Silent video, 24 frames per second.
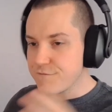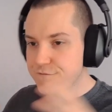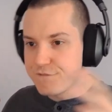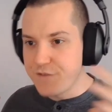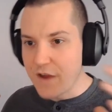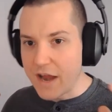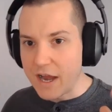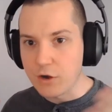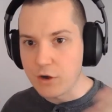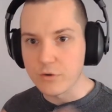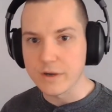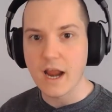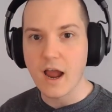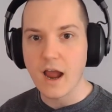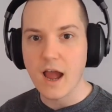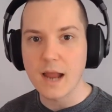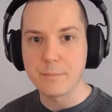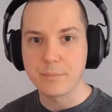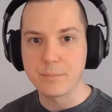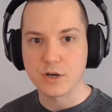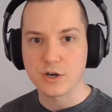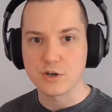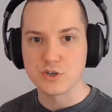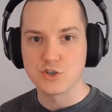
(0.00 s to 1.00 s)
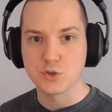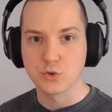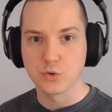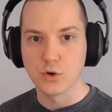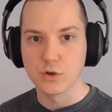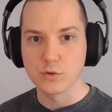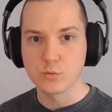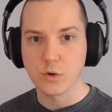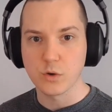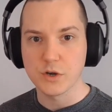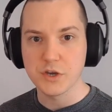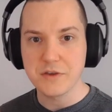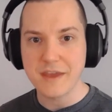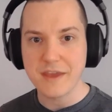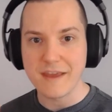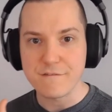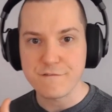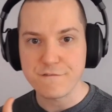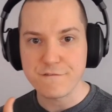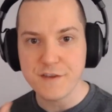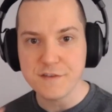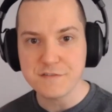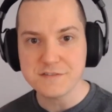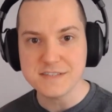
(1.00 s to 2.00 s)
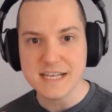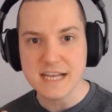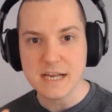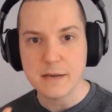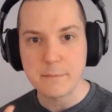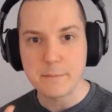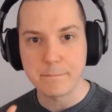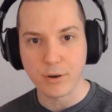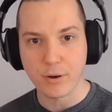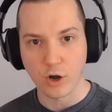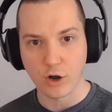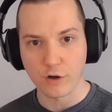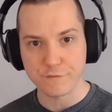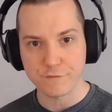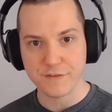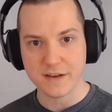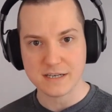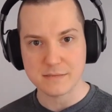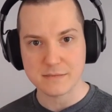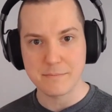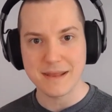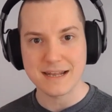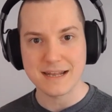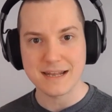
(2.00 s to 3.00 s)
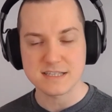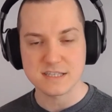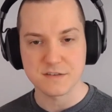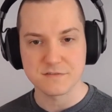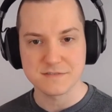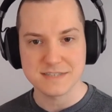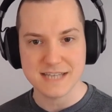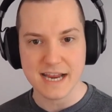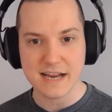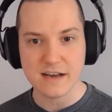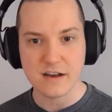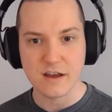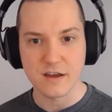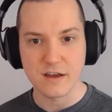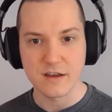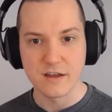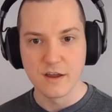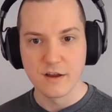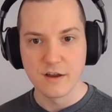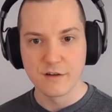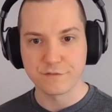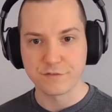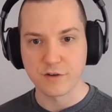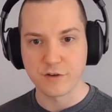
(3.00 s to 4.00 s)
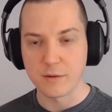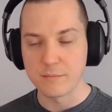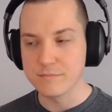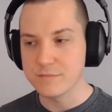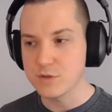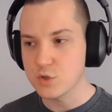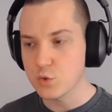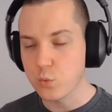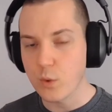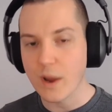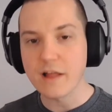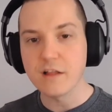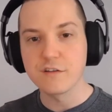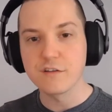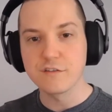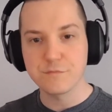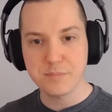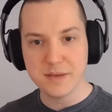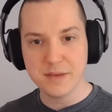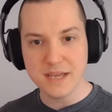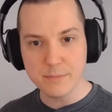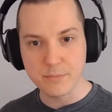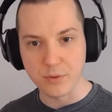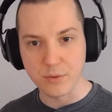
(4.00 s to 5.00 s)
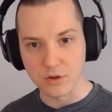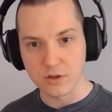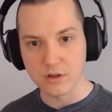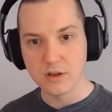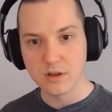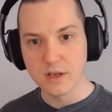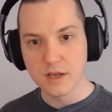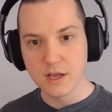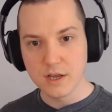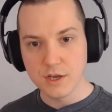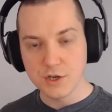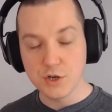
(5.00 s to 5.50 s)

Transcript: very hyper-controlled where you get 15 perfect minutes of data from 12 people.